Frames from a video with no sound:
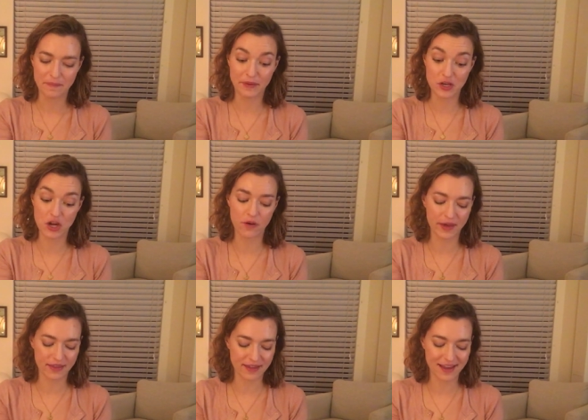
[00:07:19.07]
but
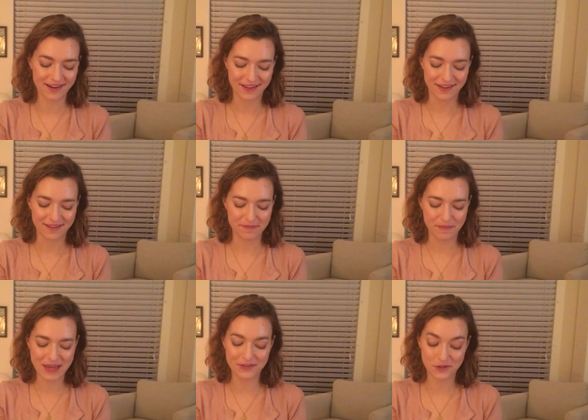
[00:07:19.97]
knowing that
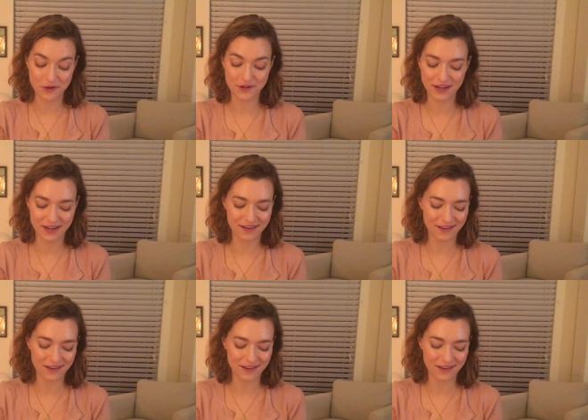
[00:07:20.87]
being certain and,